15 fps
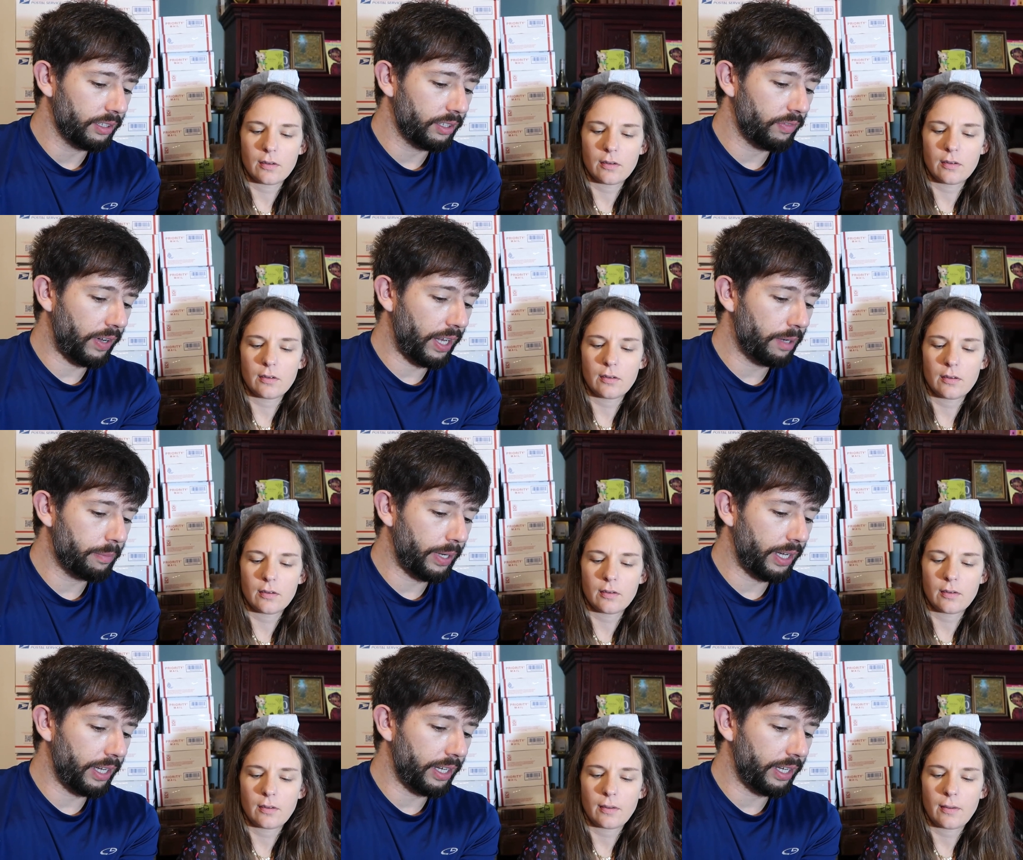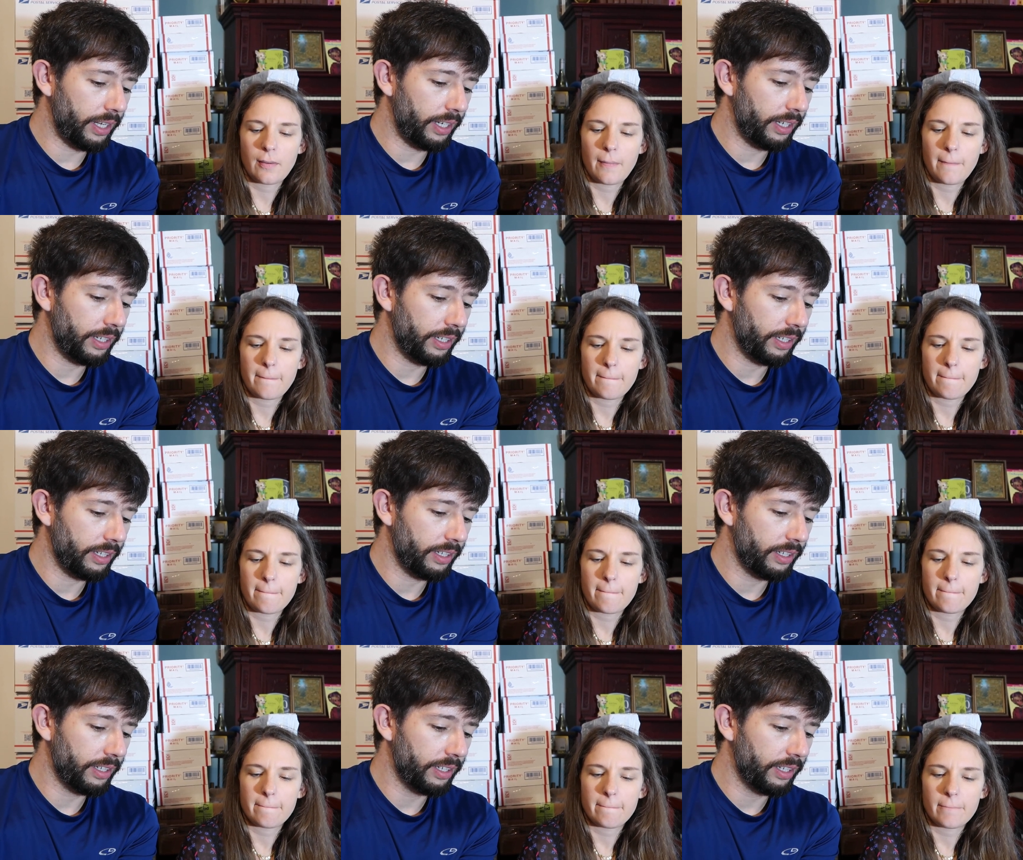Speaker 1: Divided by...
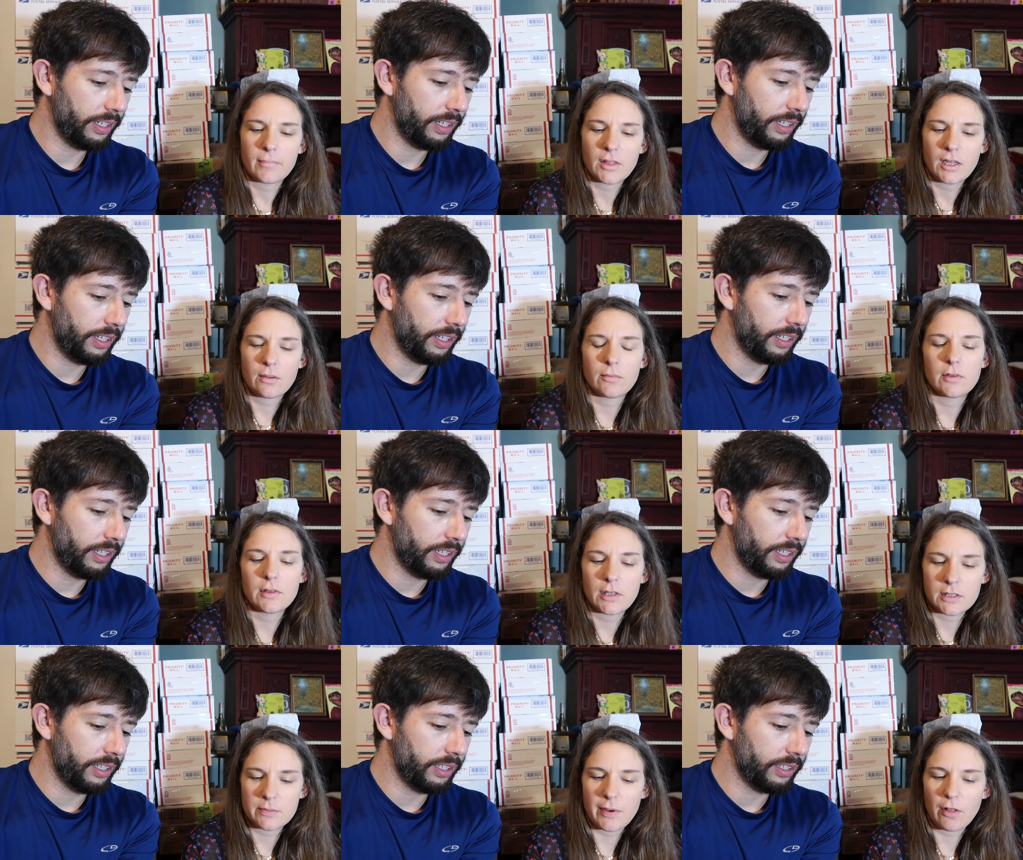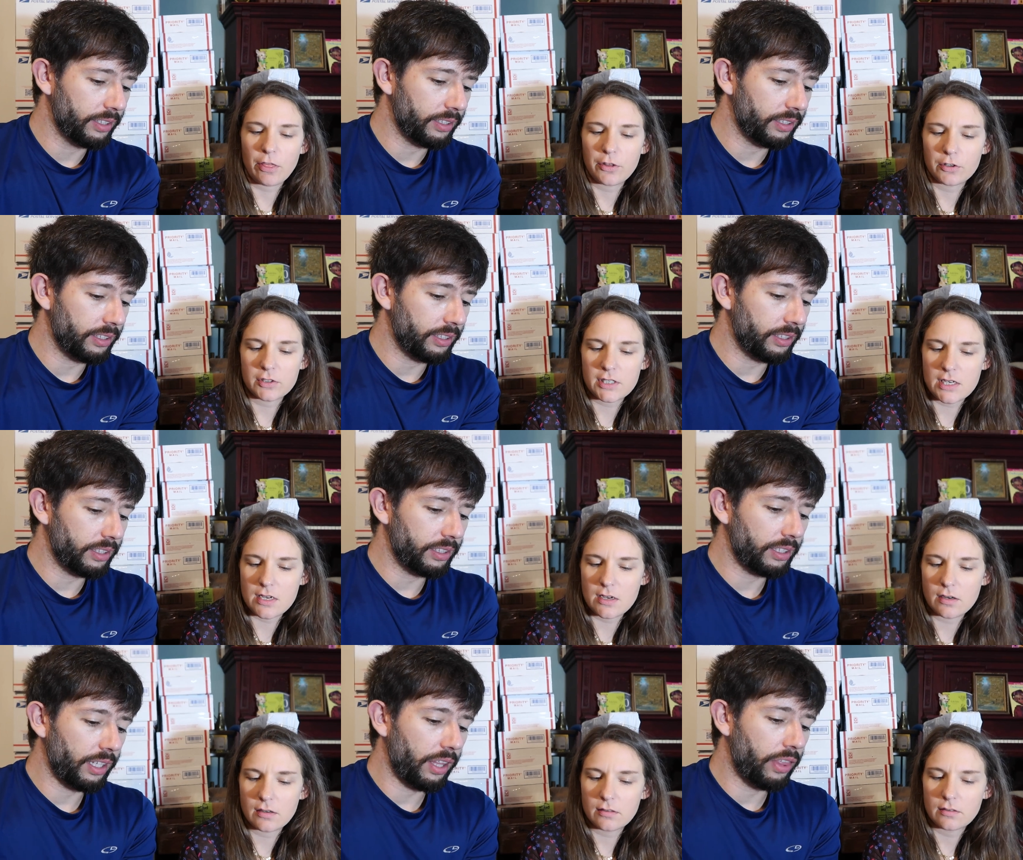
Speaker 2: That's about
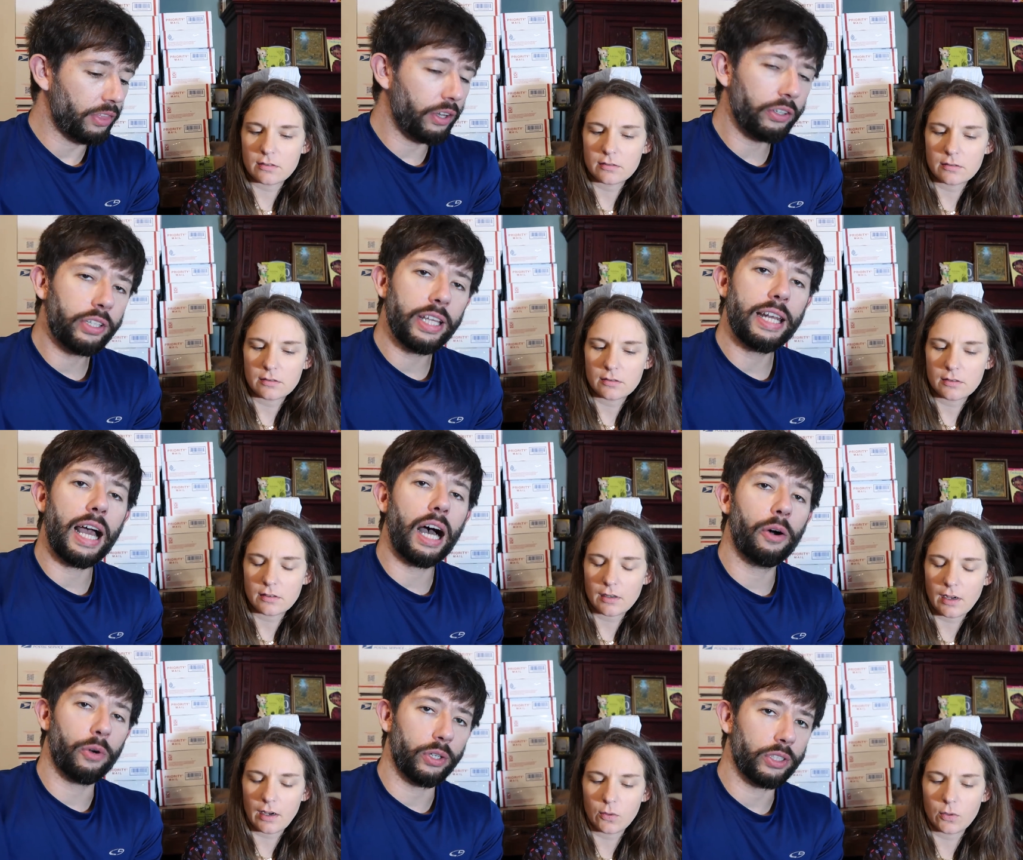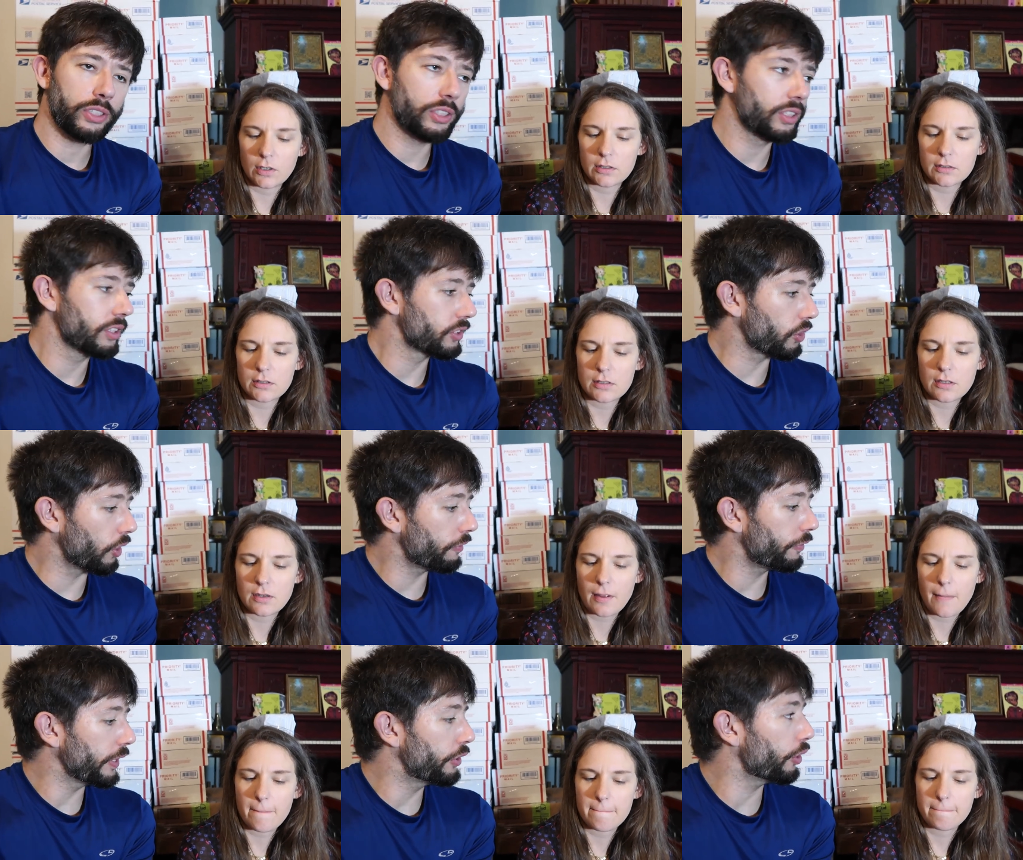13.
Speaker 1: 13 hours. So
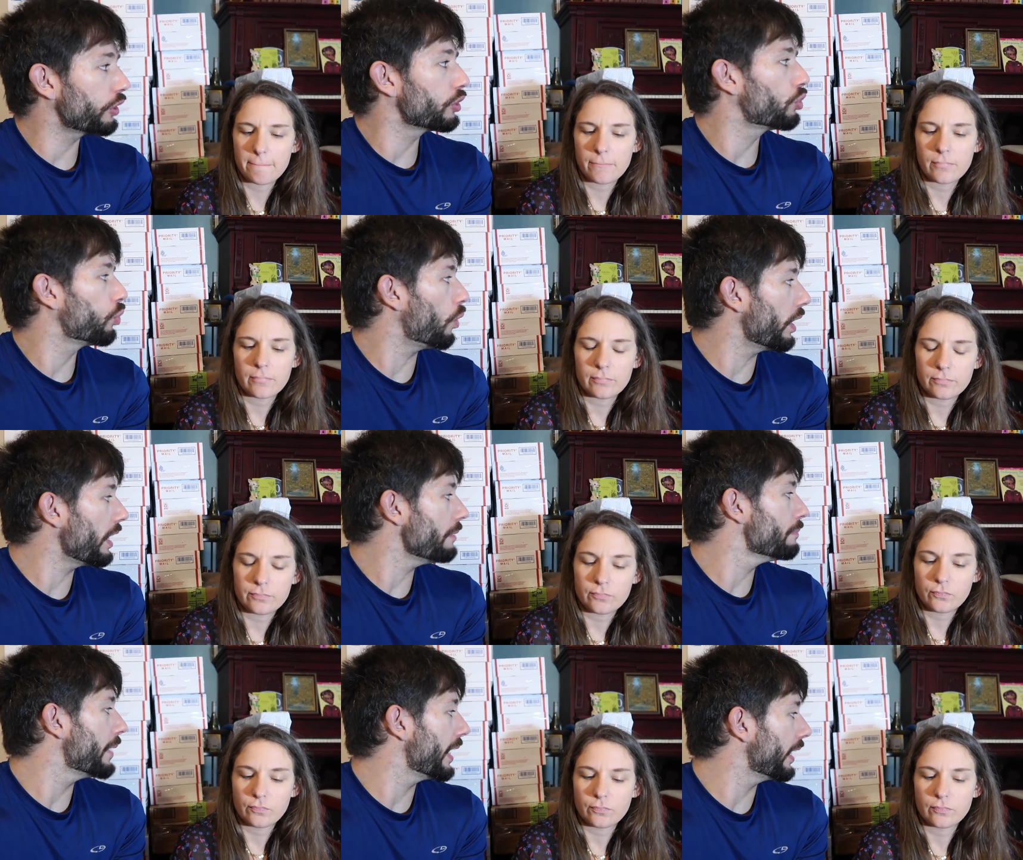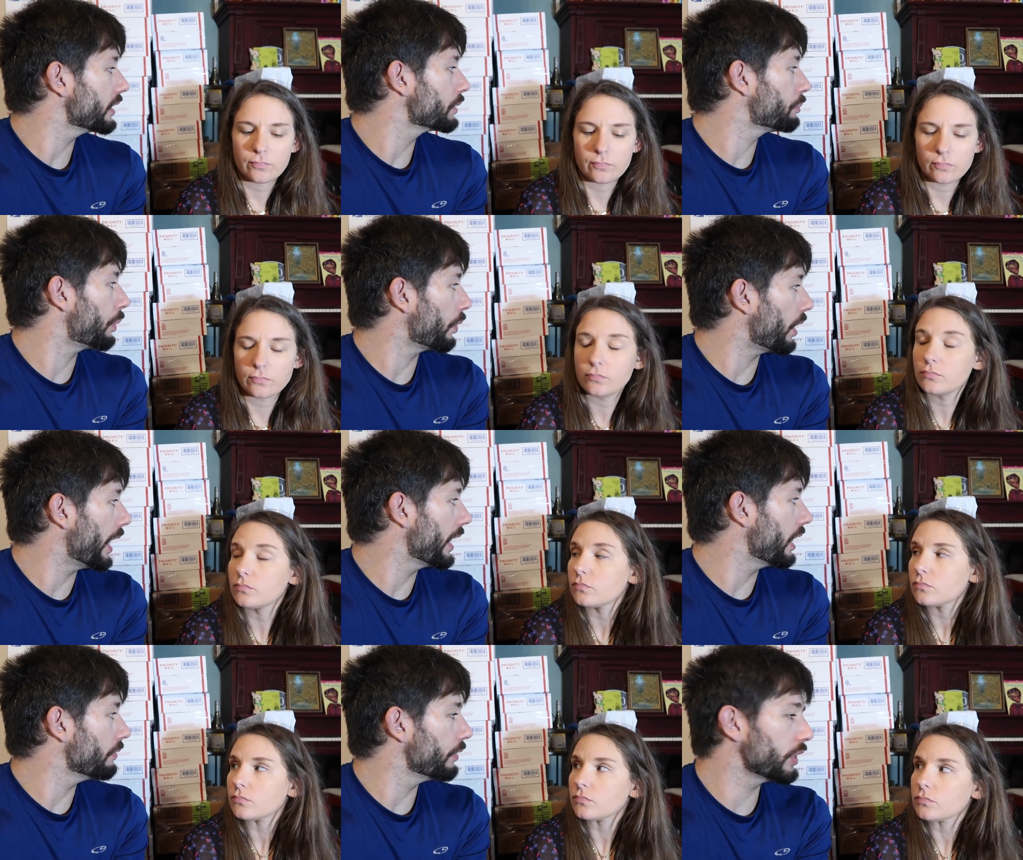if we took 20 minutes per
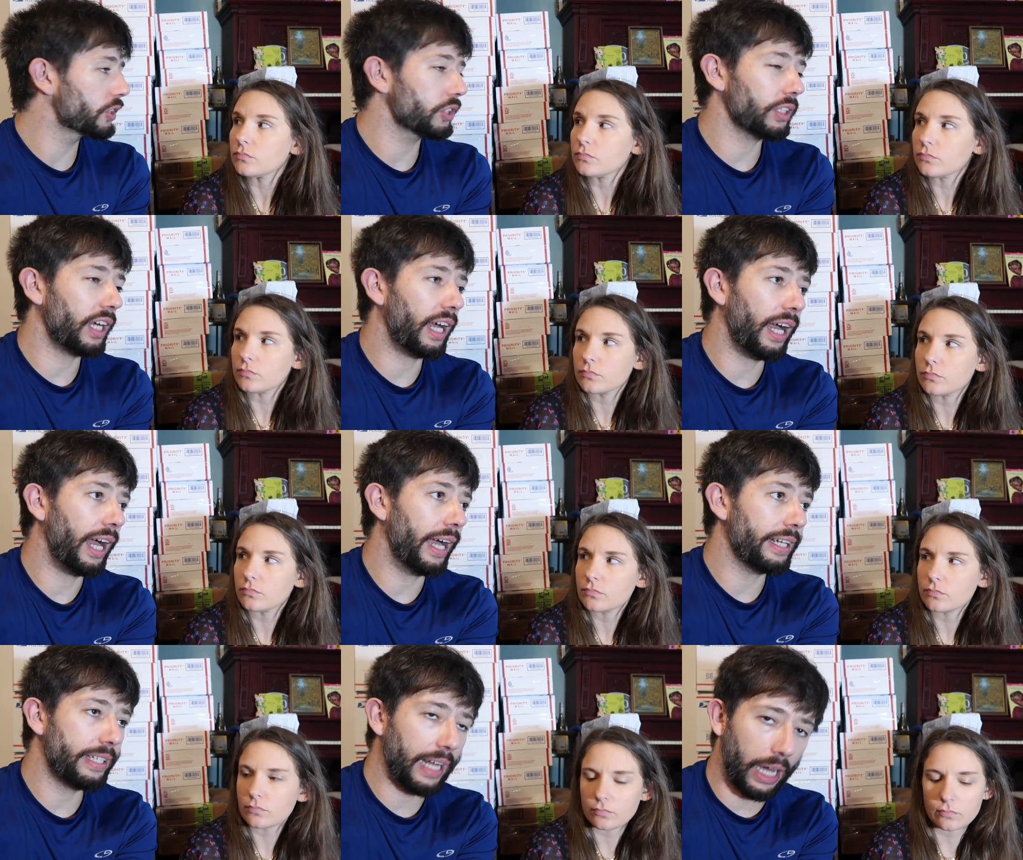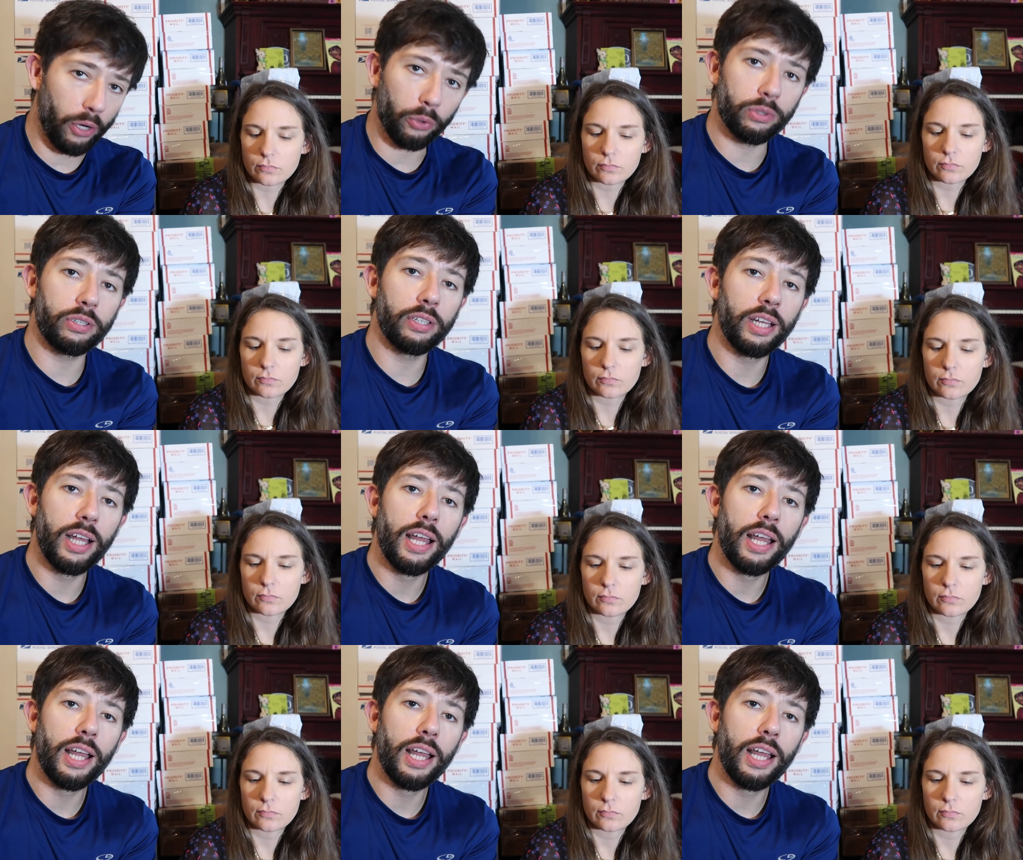item, which I doubt,